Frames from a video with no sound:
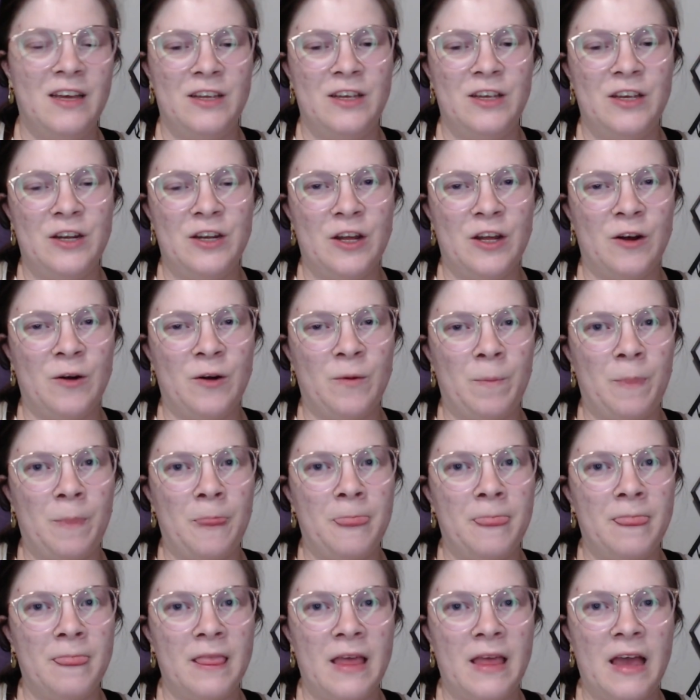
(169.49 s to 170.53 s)
You know,
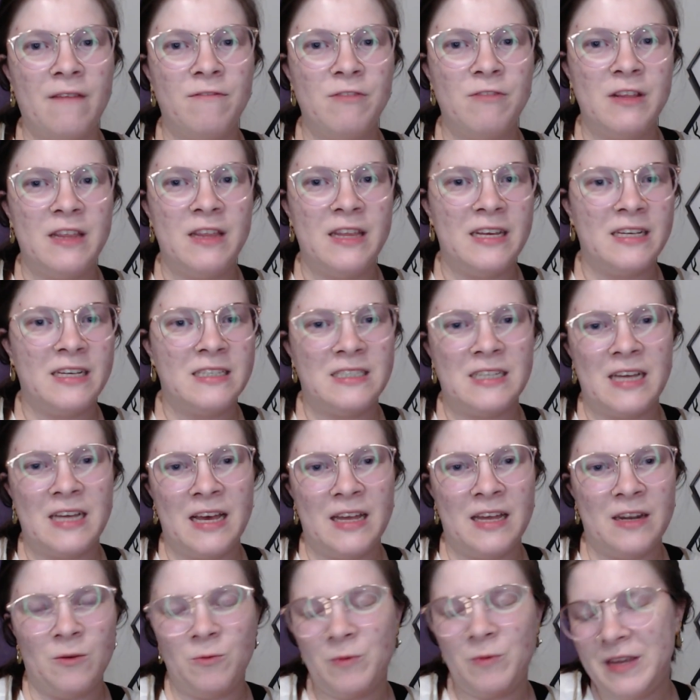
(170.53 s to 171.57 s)
everything is
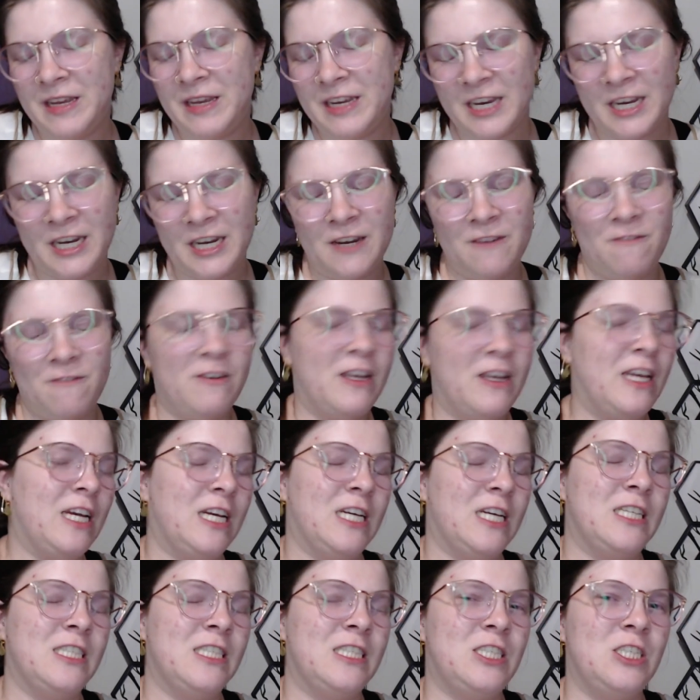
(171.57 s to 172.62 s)
done a week in
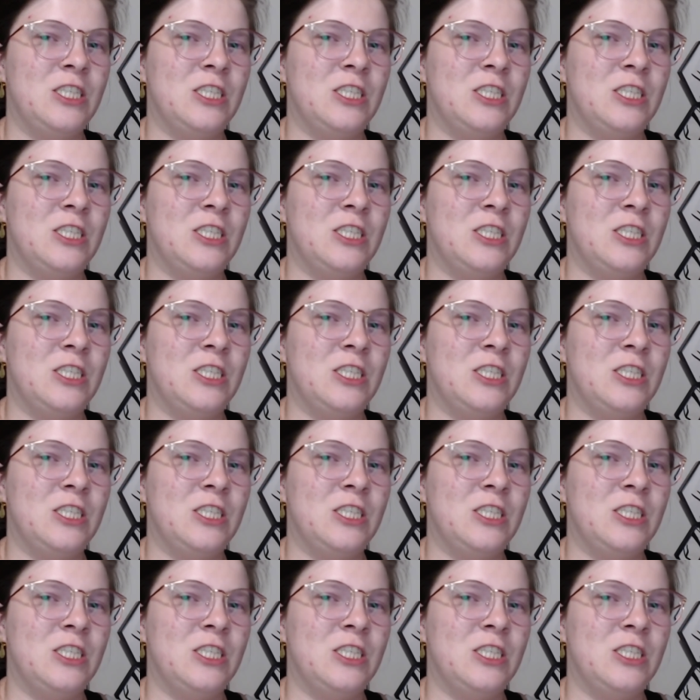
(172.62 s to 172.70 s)
advance.